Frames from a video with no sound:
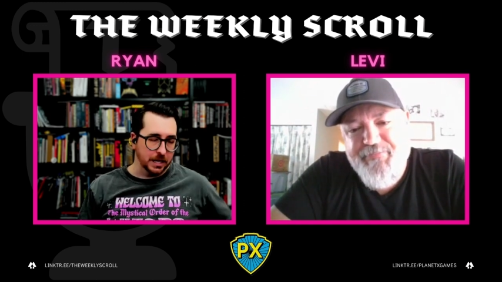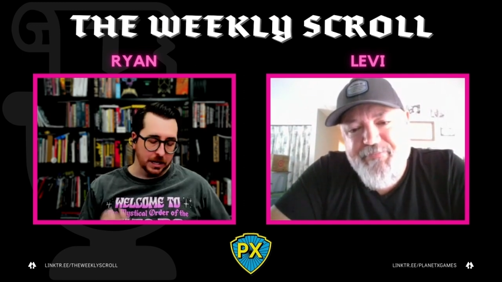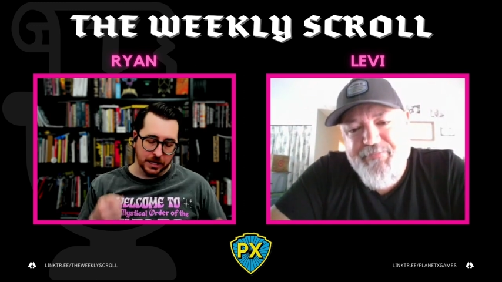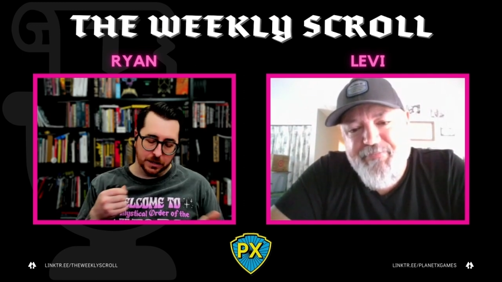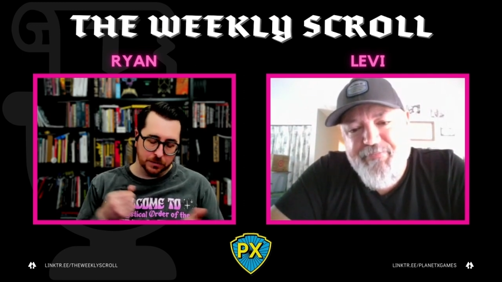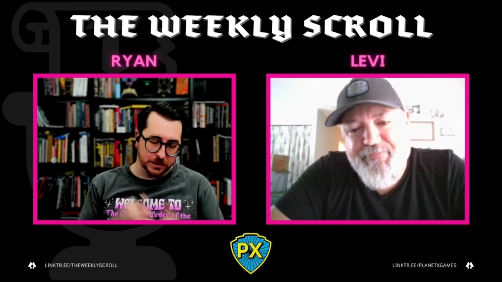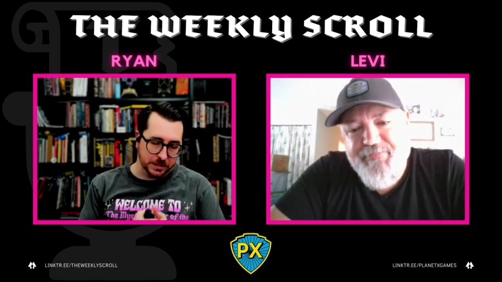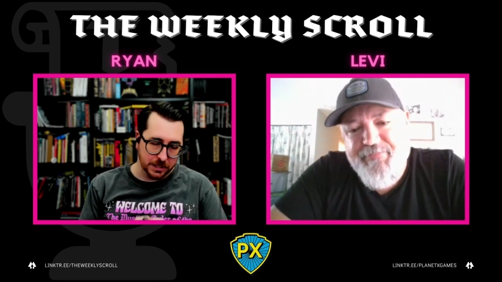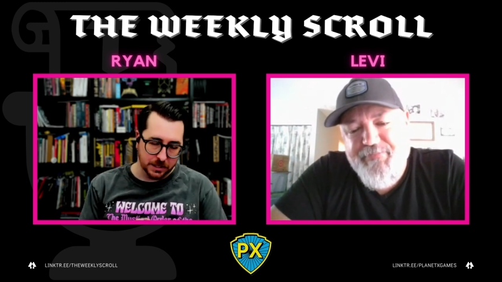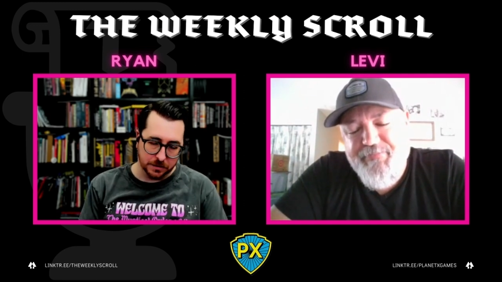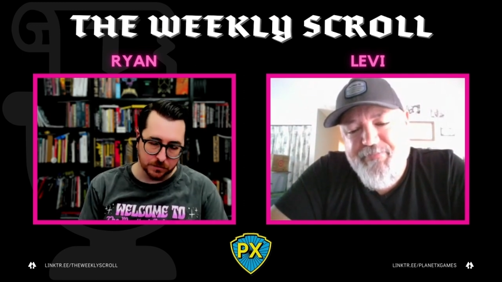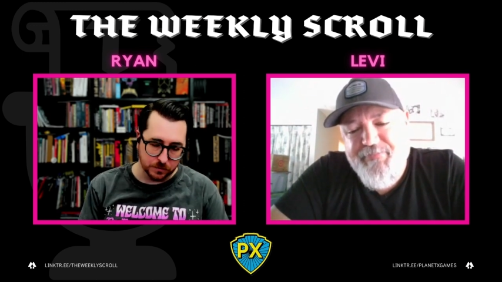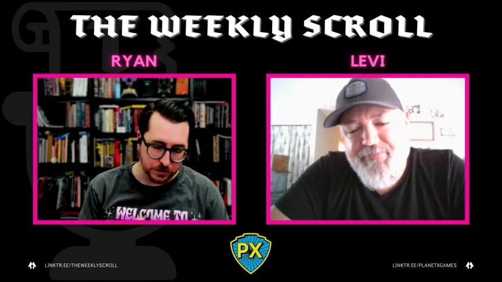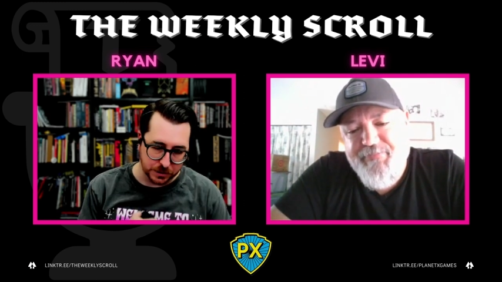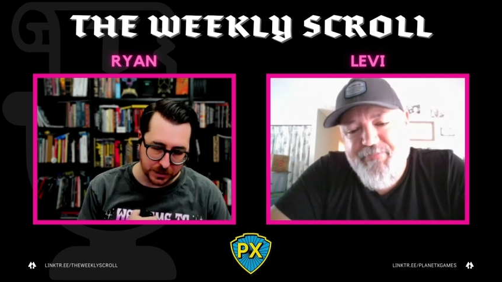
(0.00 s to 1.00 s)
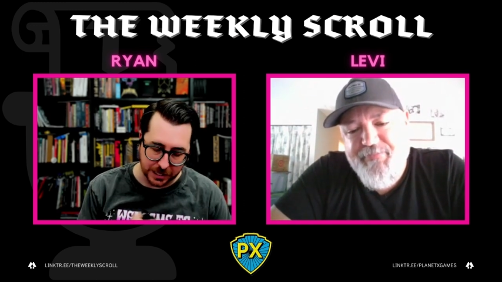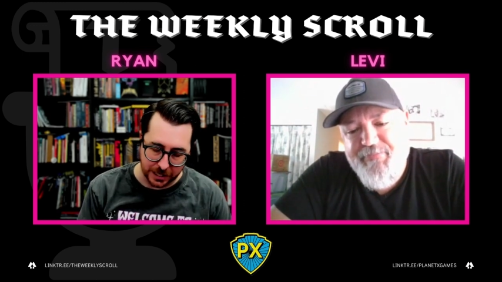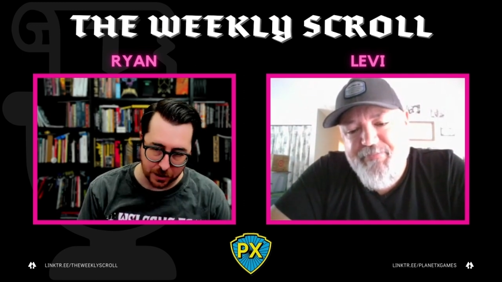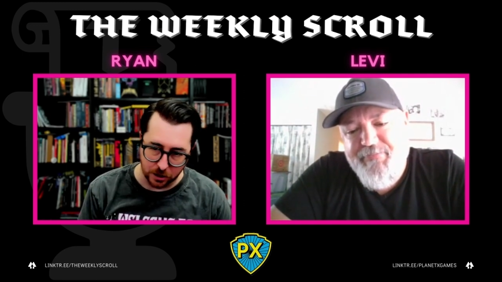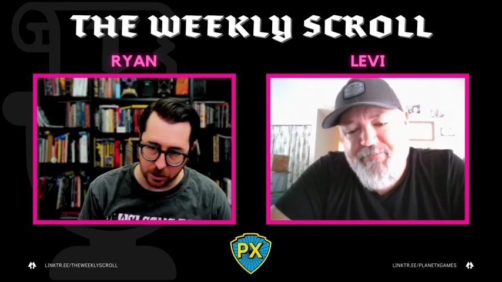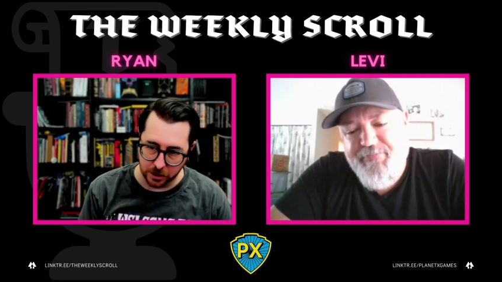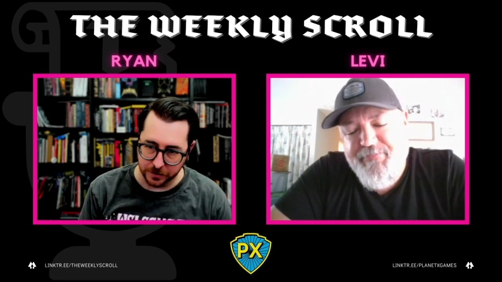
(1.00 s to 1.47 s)
Speaker 1: like we said, check
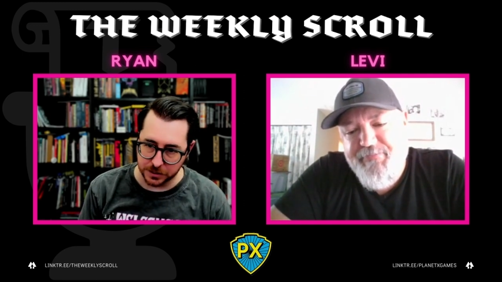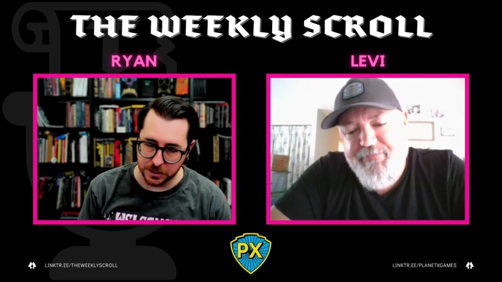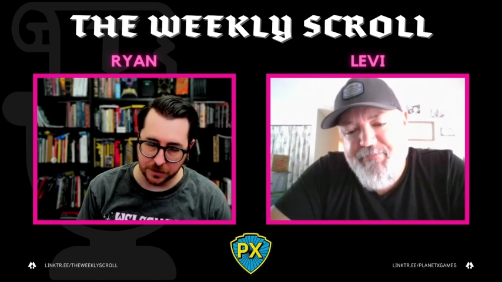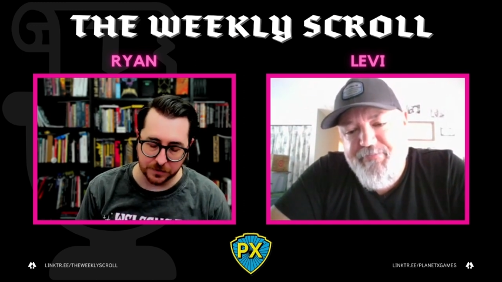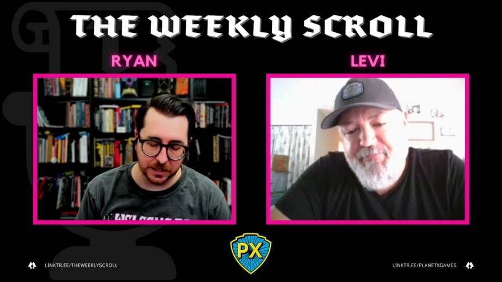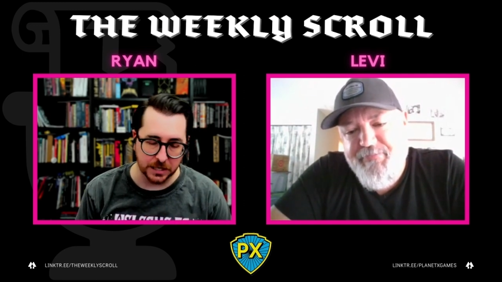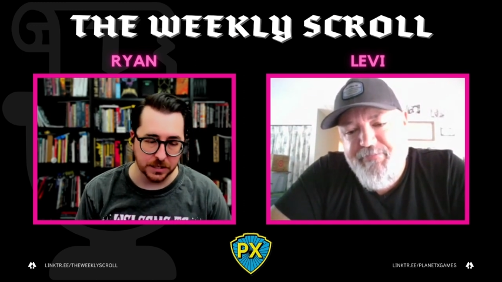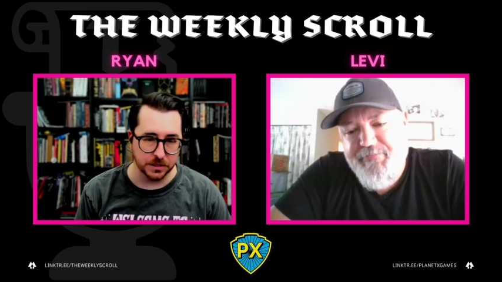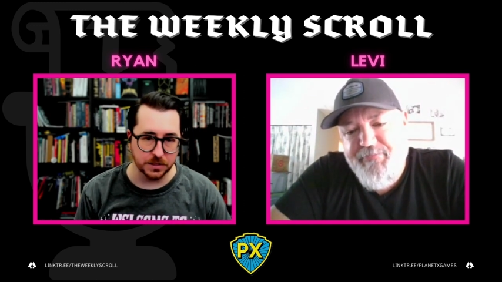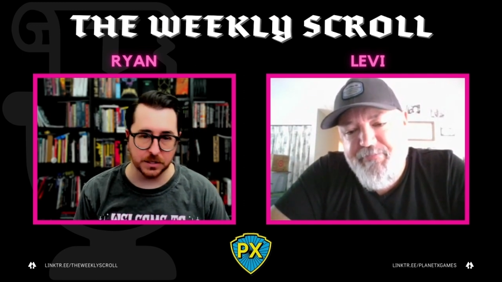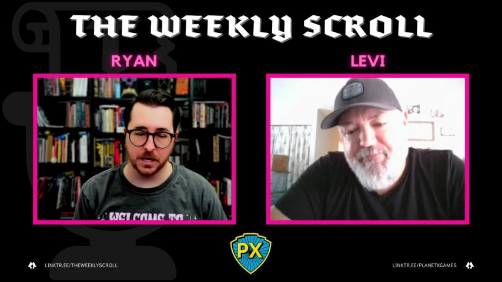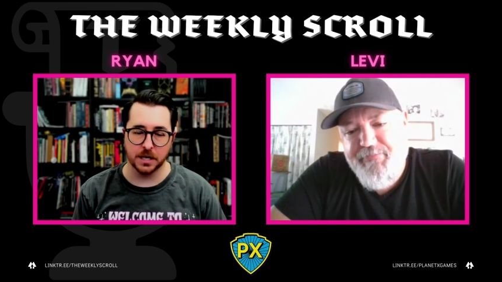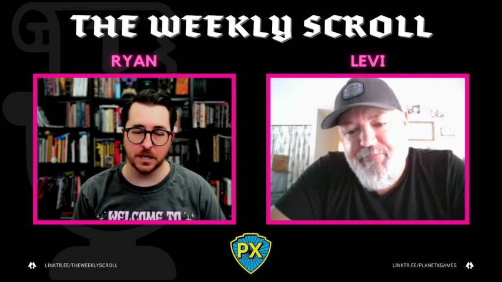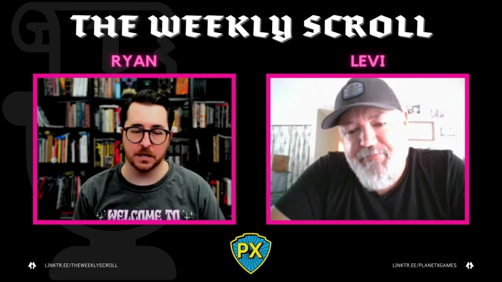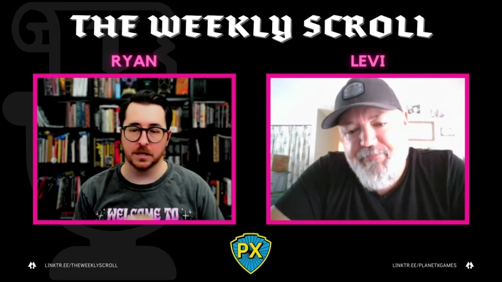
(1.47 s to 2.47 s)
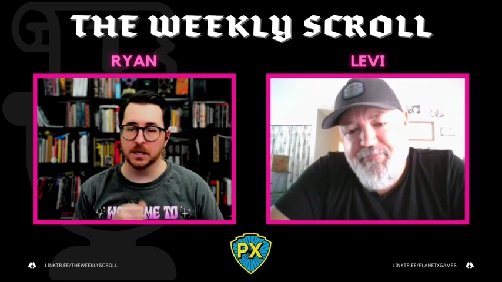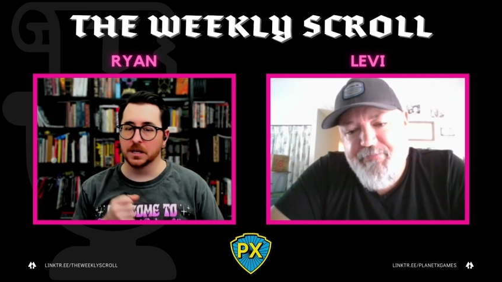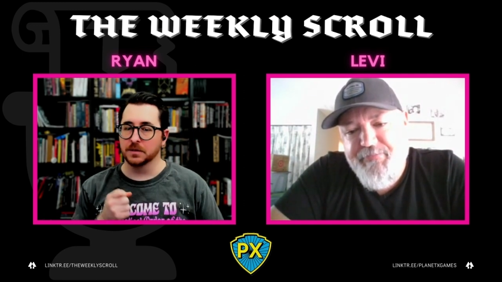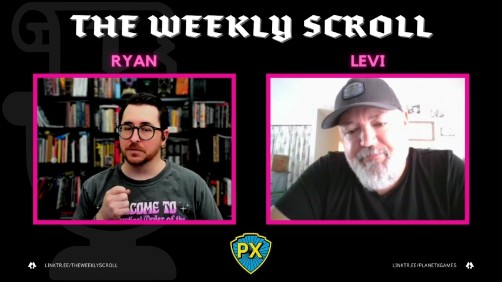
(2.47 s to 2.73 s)
out all of the stuff that he just said.